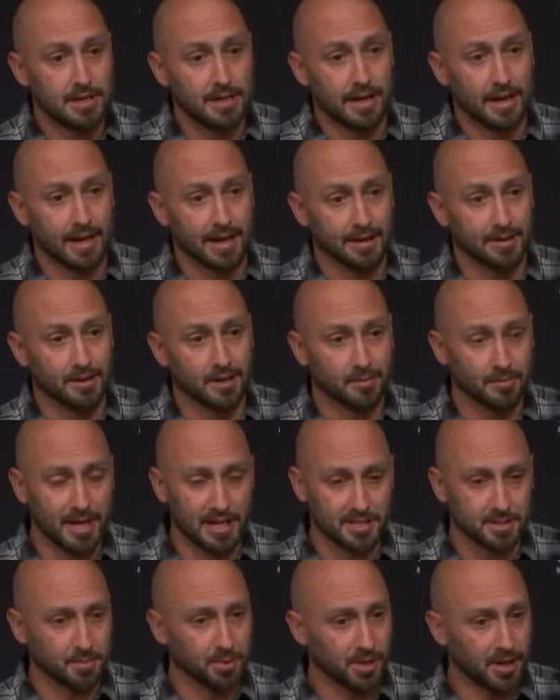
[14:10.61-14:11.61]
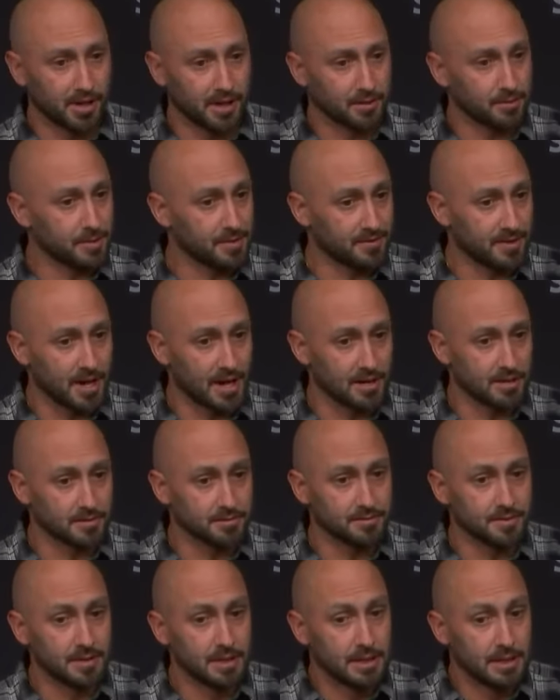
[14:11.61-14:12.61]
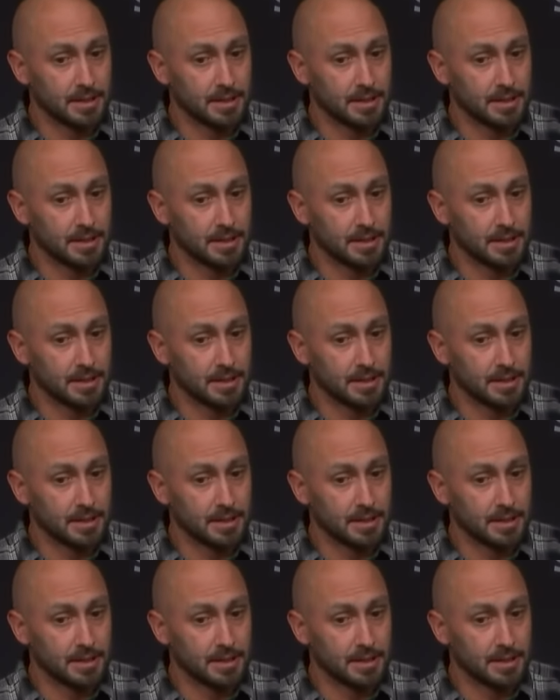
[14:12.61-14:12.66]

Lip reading: And that's a play that we've kind of,